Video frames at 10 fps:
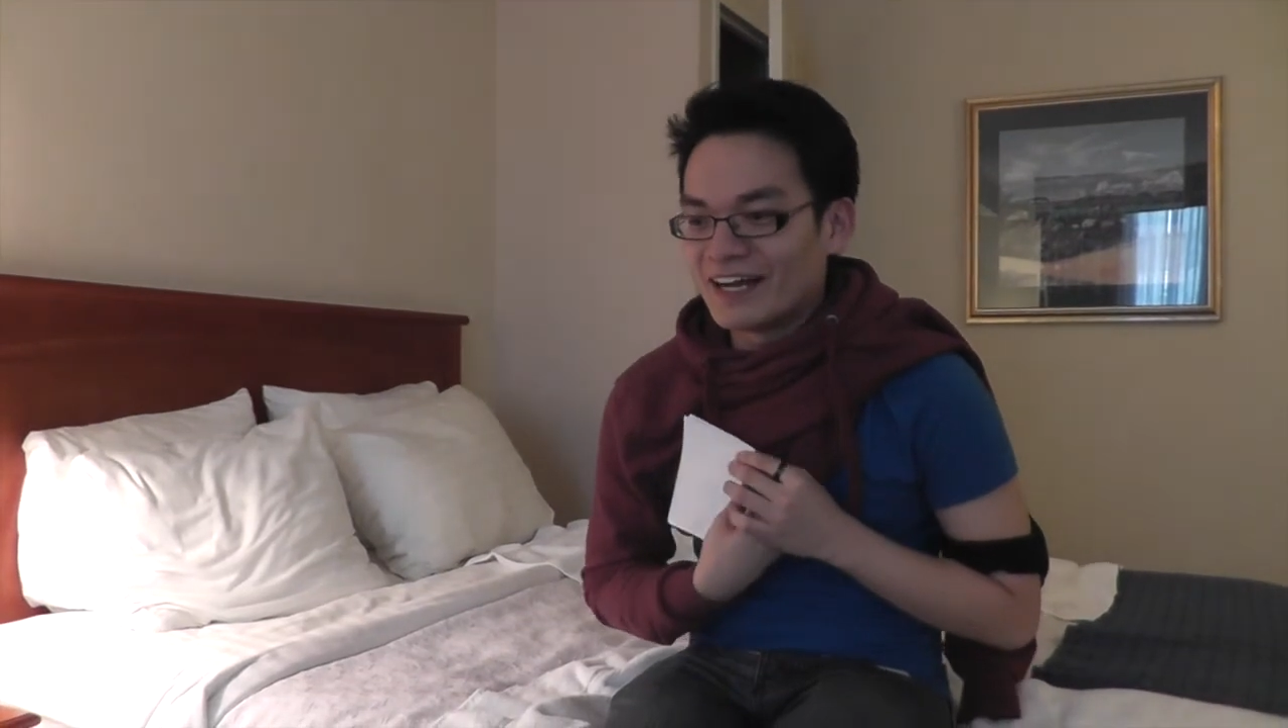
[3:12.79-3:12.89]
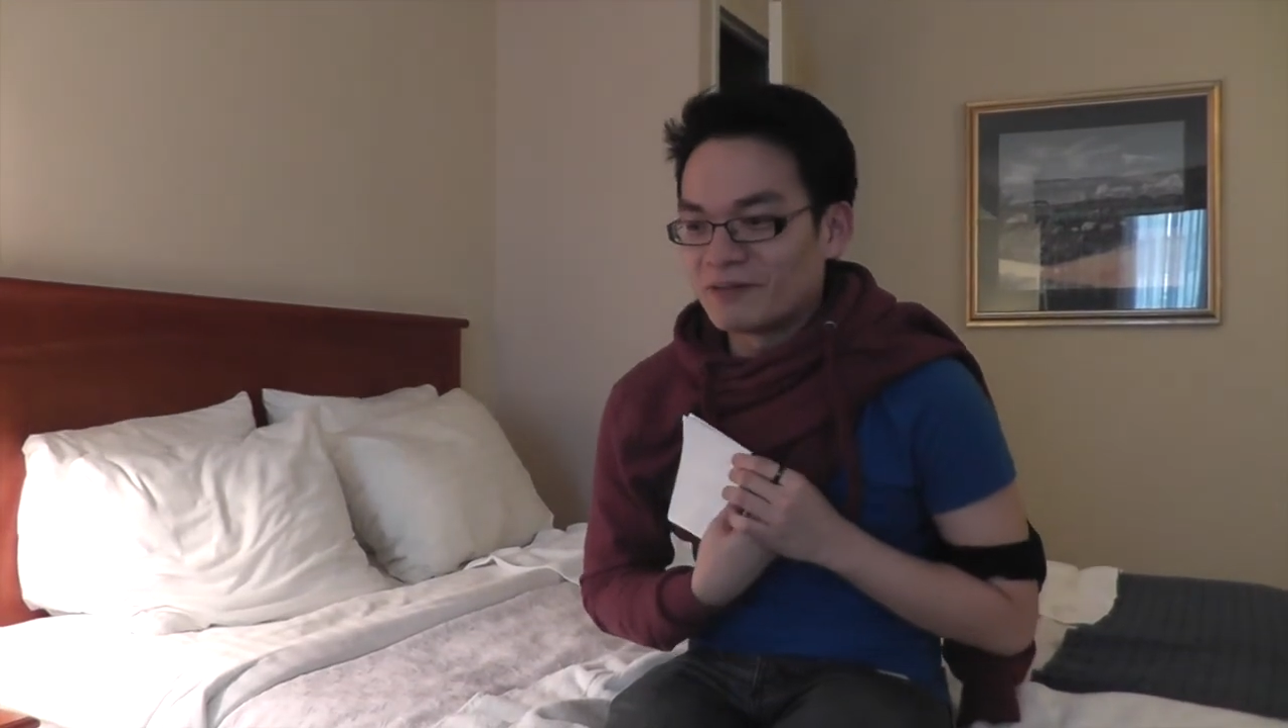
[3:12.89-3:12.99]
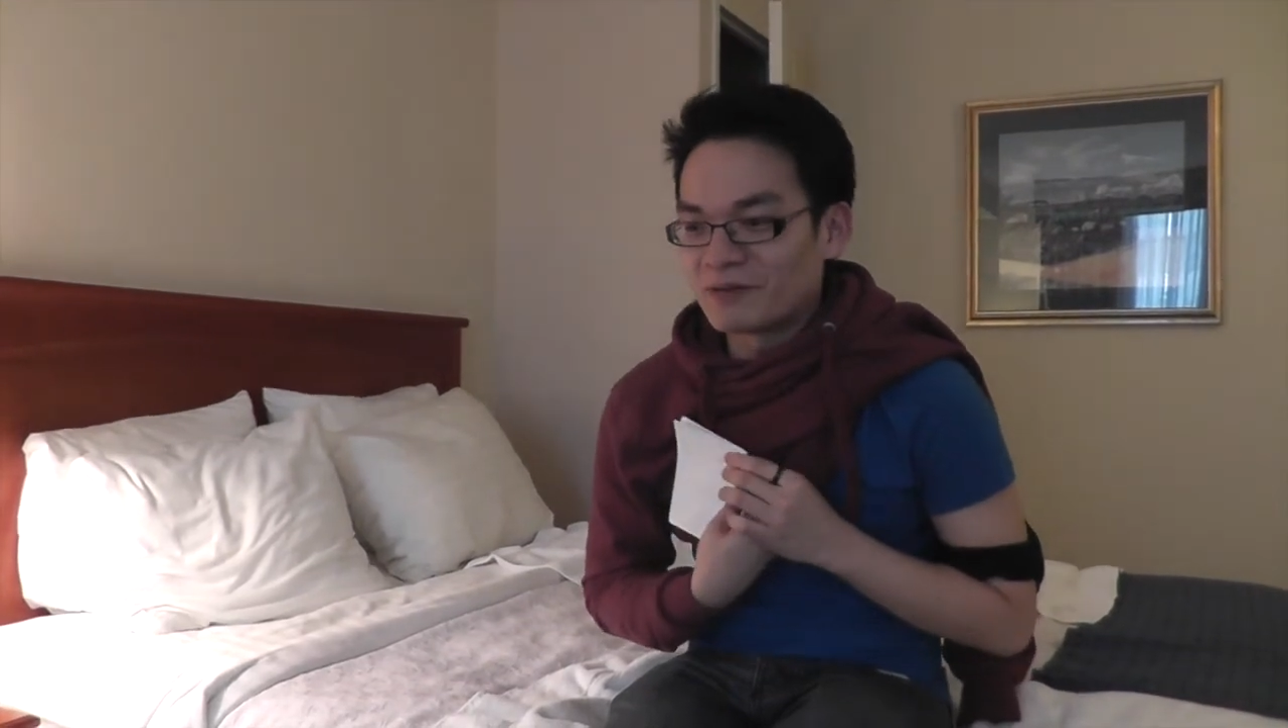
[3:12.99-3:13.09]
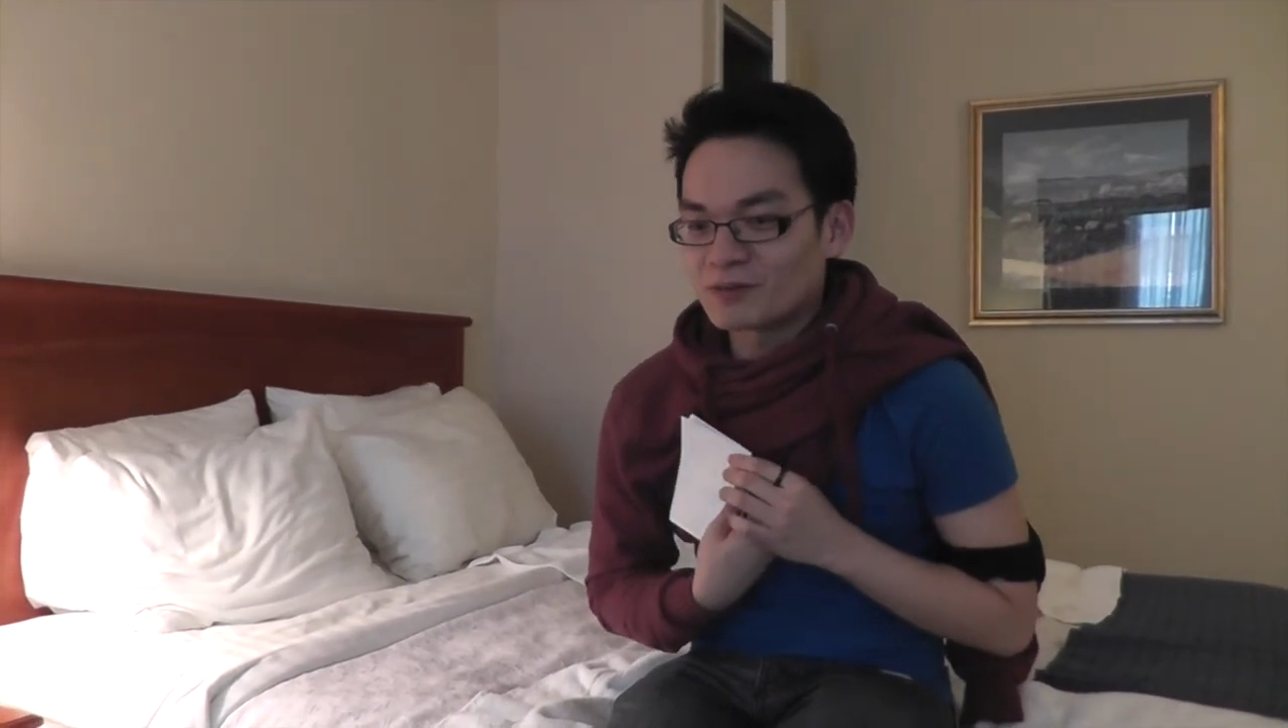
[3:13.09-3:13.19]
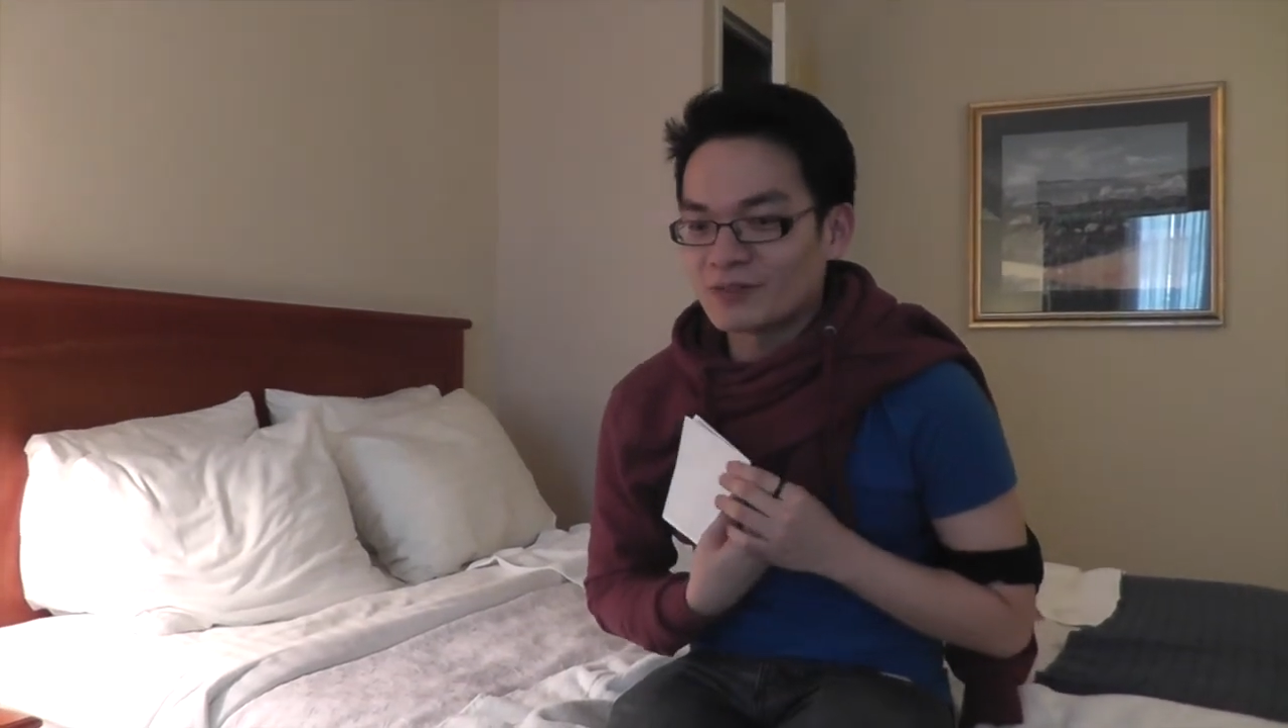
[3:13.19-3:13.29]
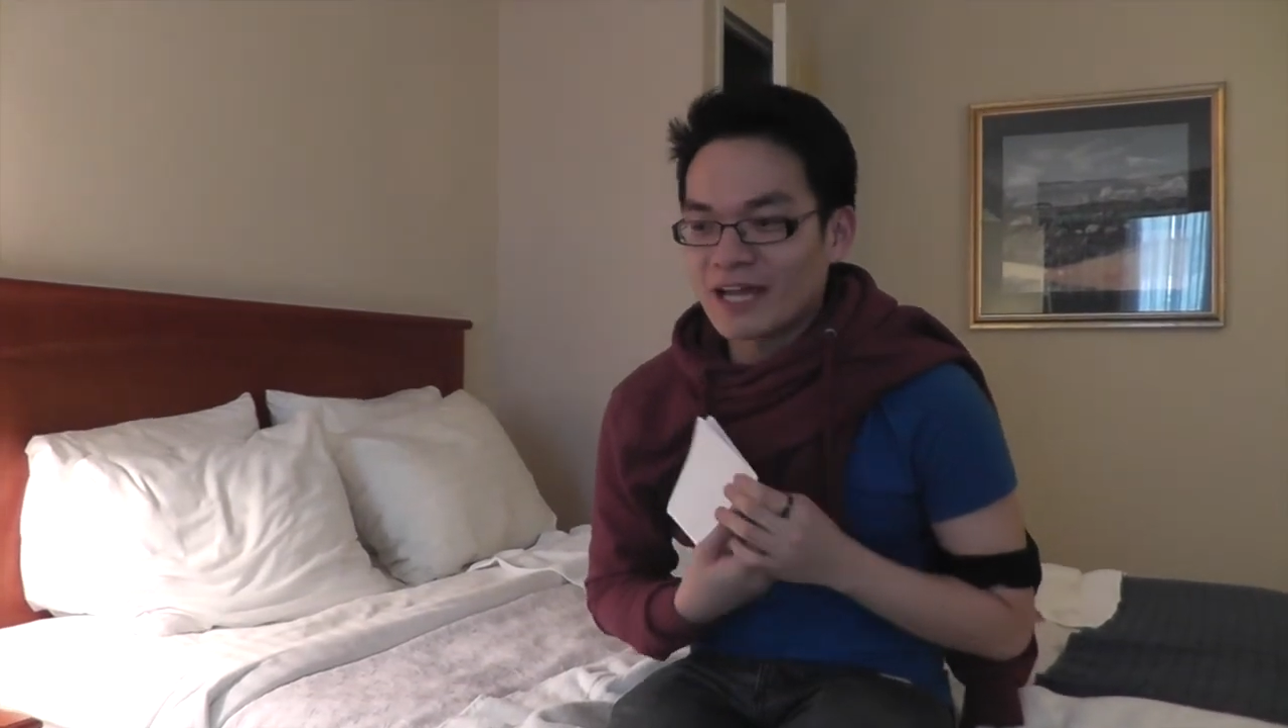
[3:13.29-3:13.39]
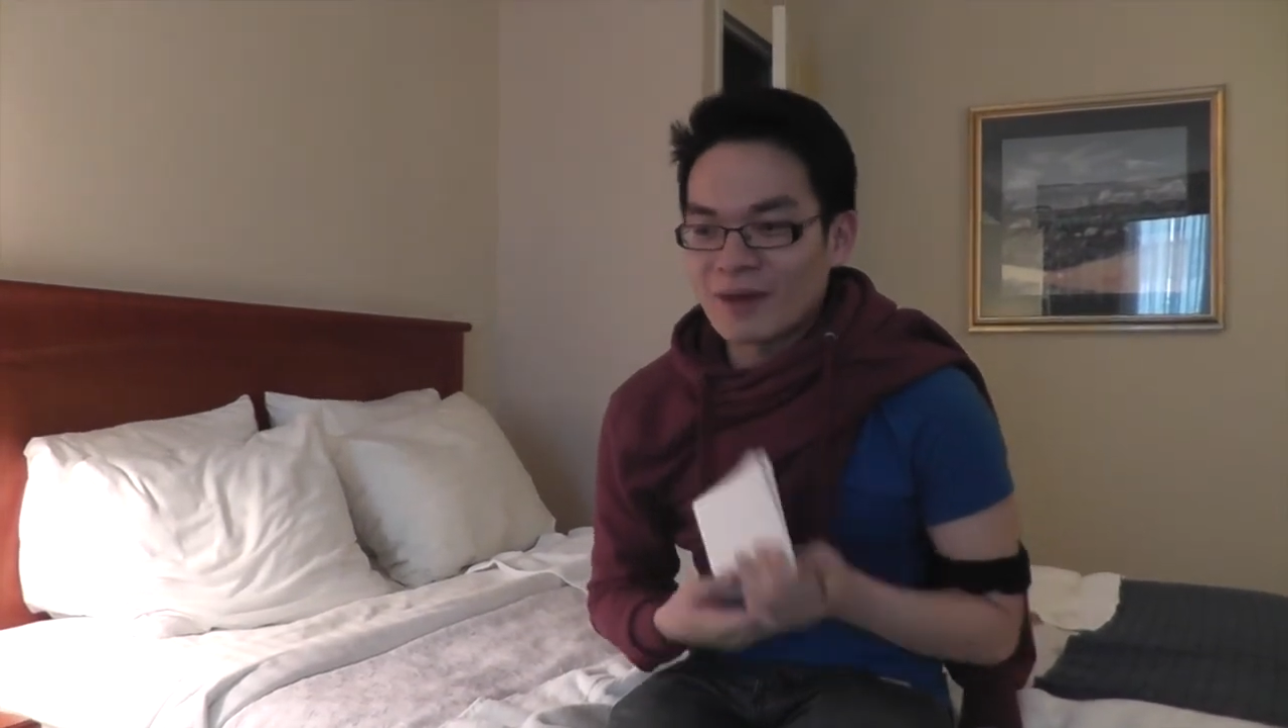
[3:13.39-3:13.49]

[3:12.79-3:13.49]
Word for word: I'm just really